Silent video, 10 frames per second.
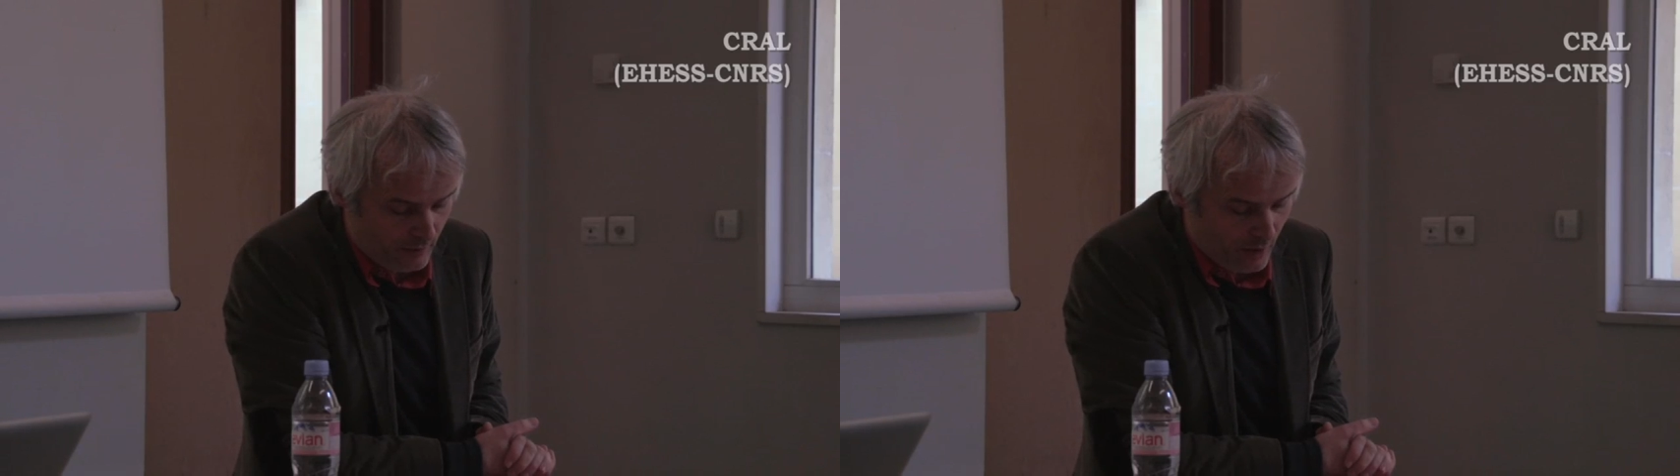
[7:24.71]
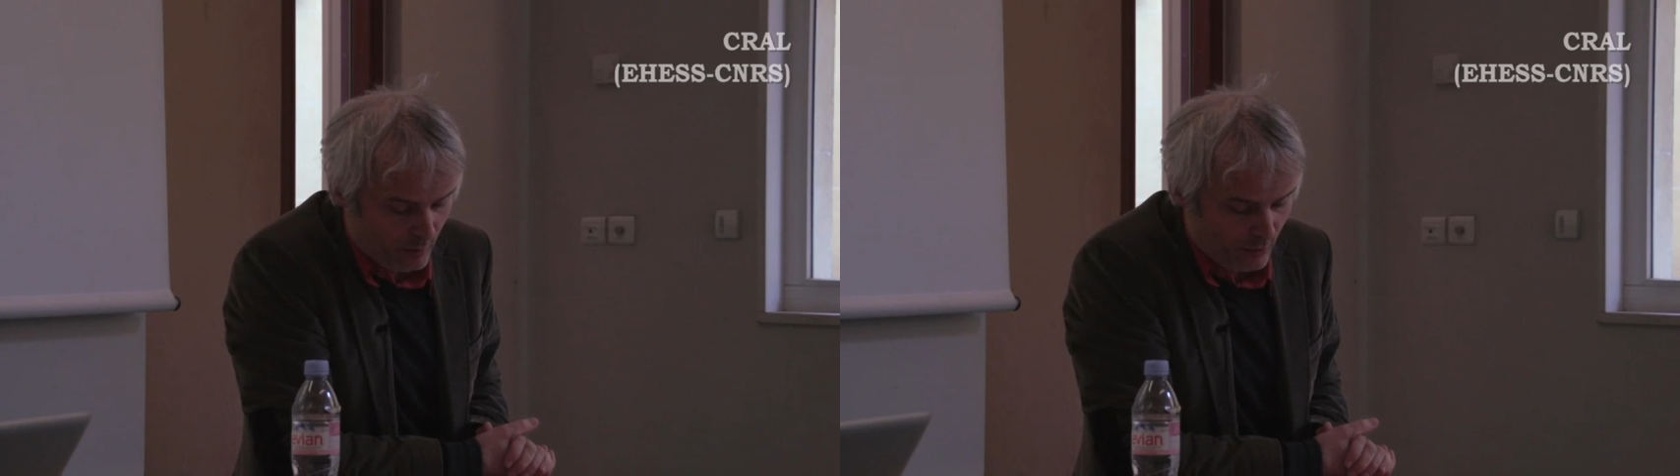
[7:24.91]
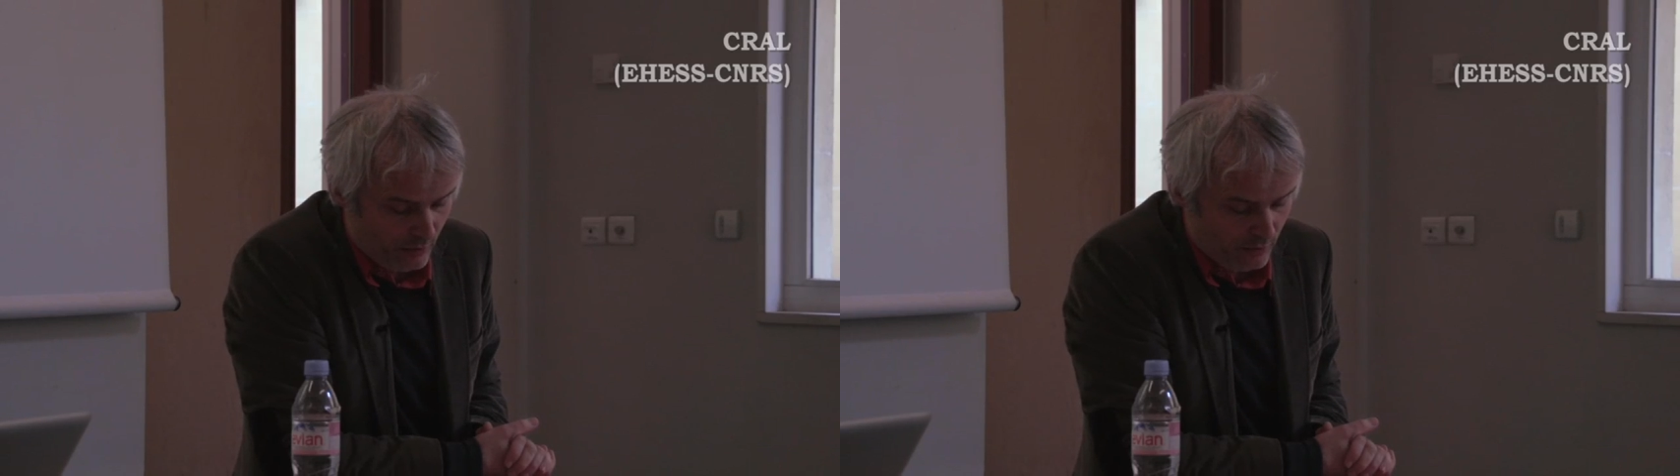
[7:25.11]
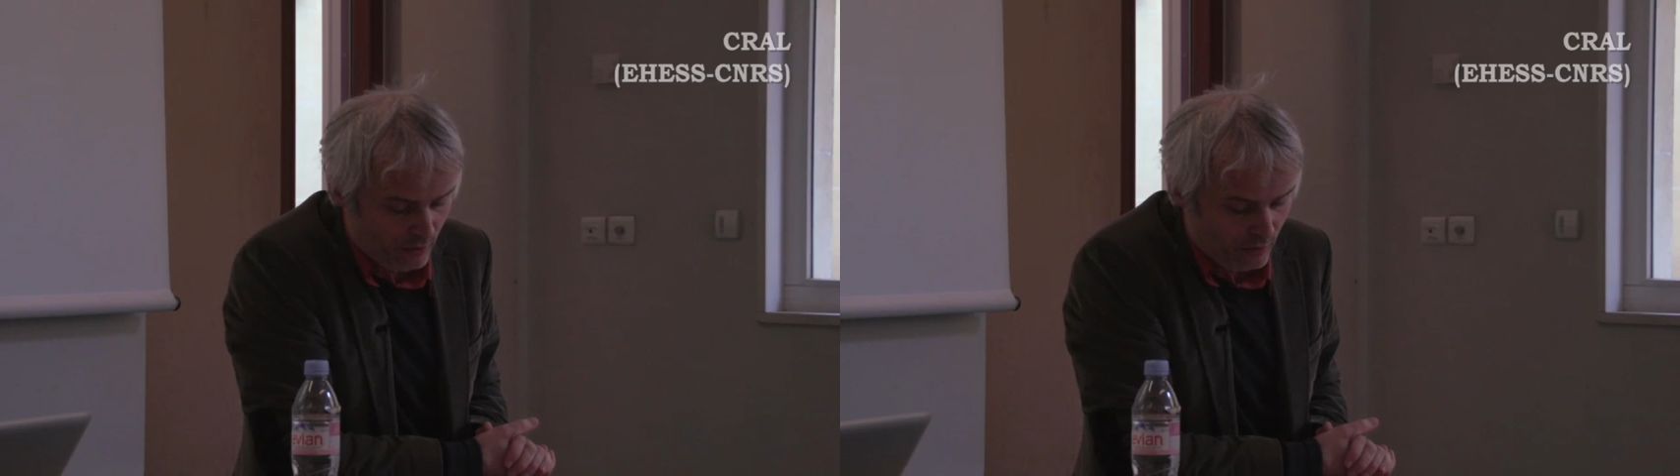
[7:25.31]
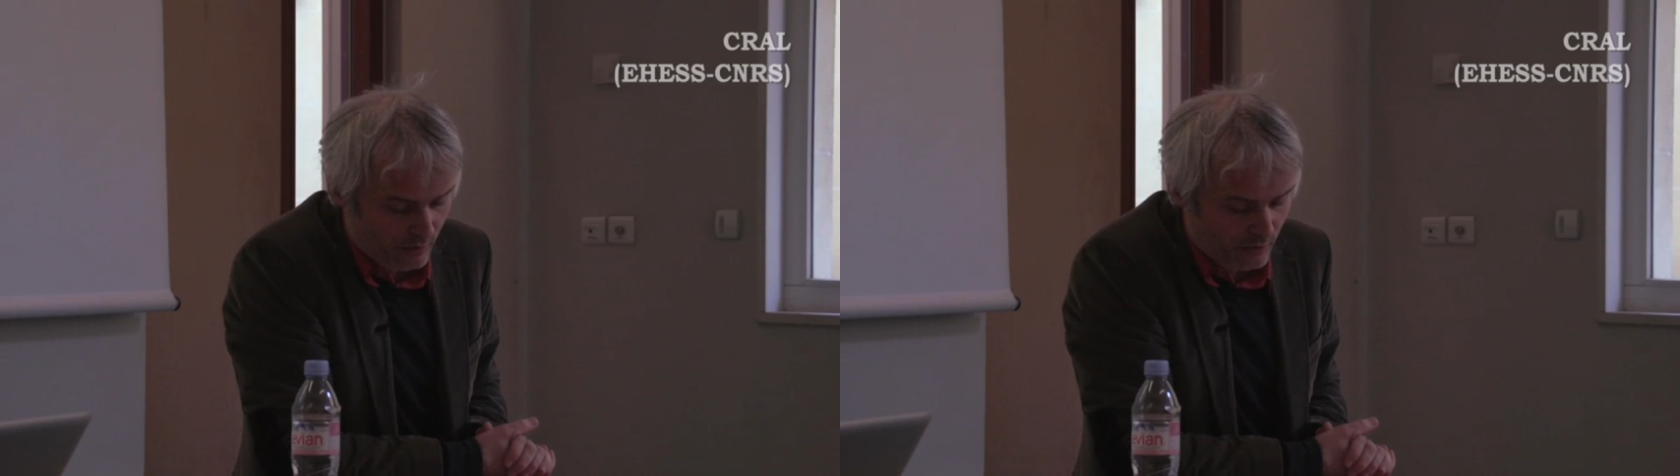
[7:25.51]
and
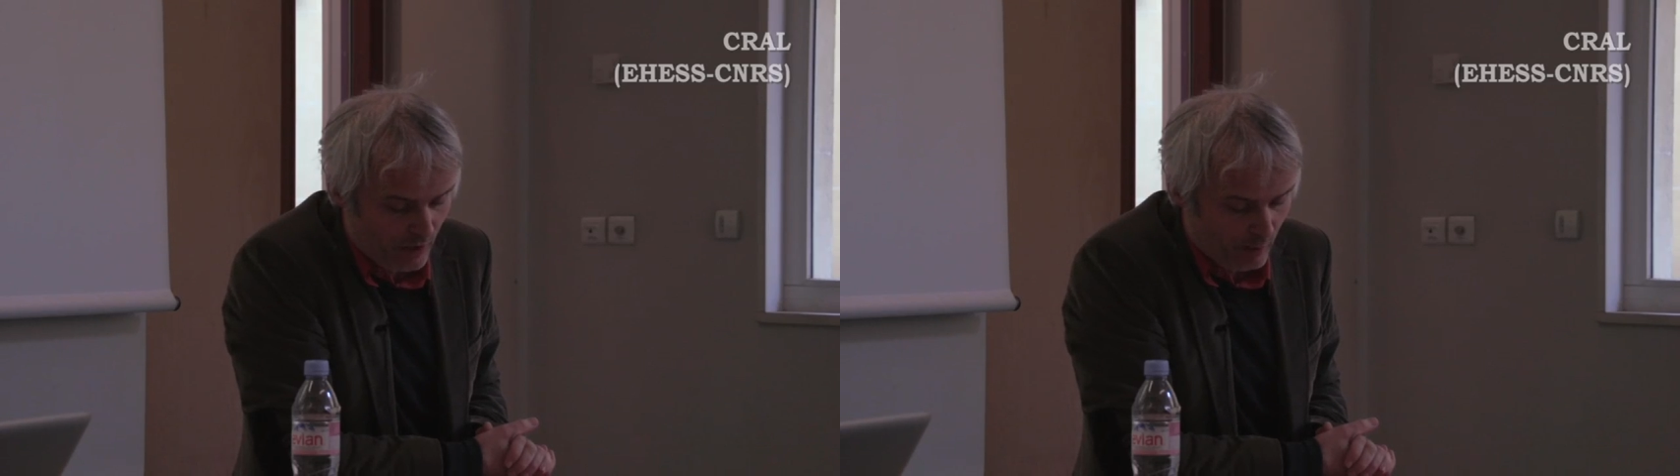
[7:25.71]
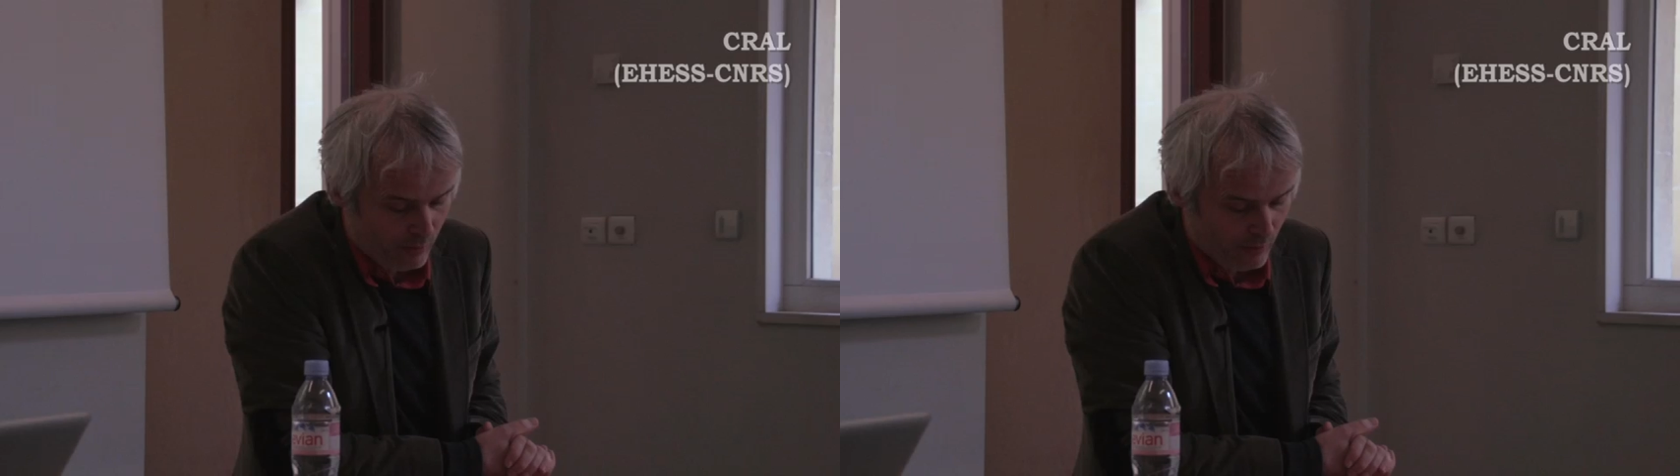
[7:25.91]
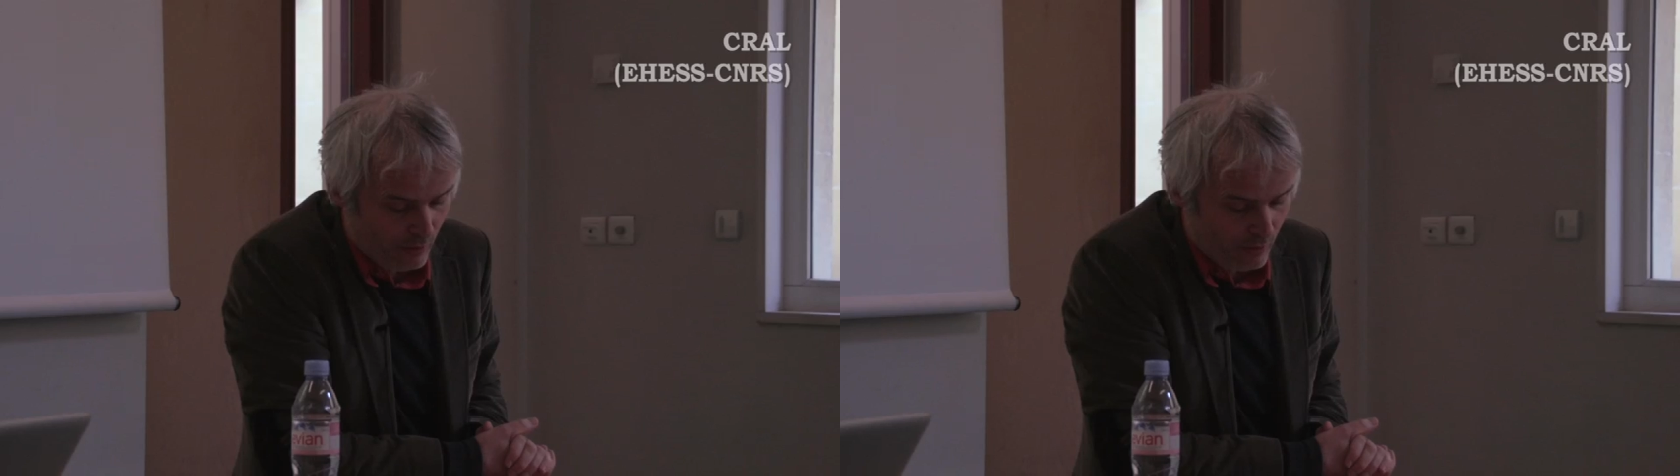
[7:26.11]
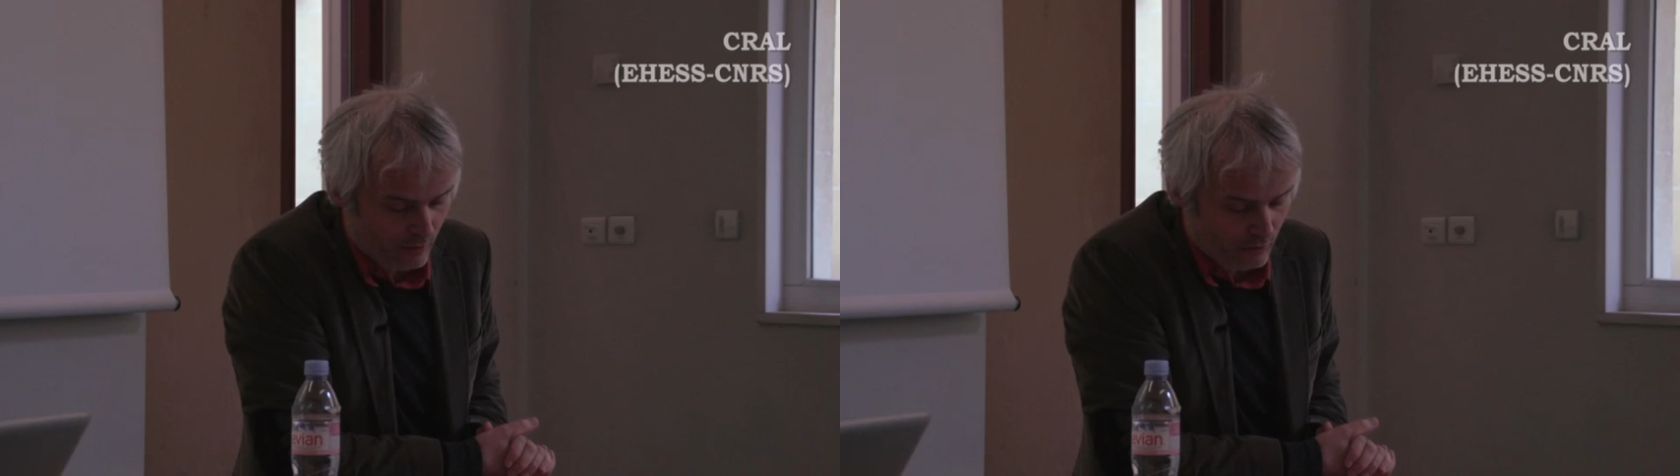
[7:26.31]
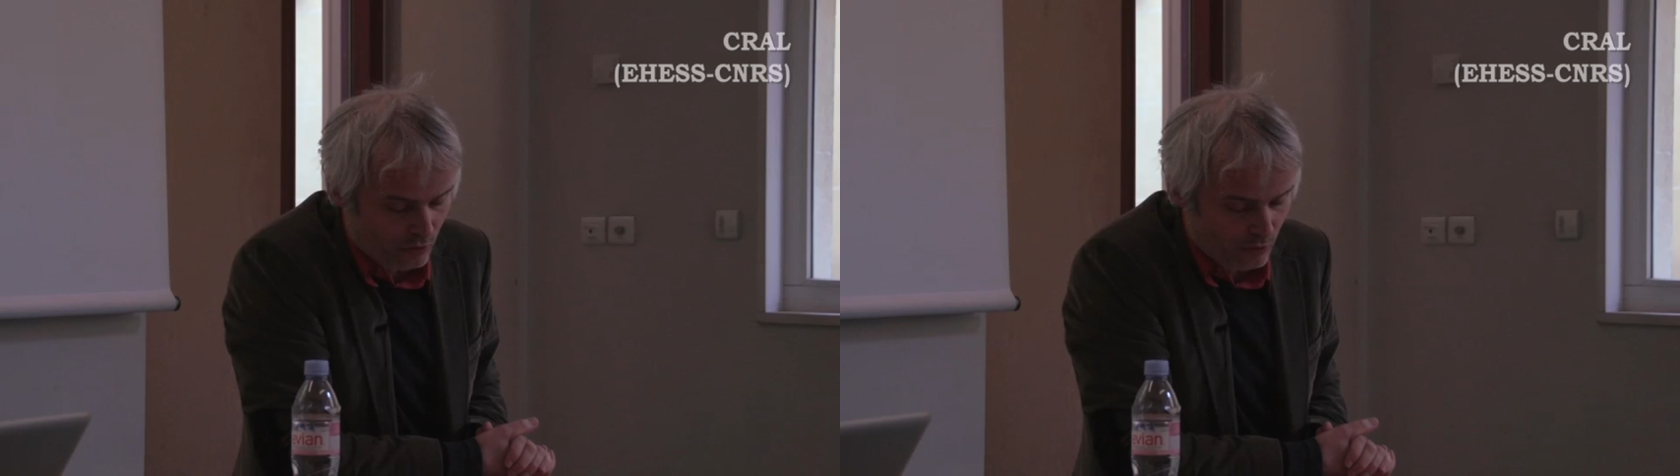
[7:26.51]
pursue the double or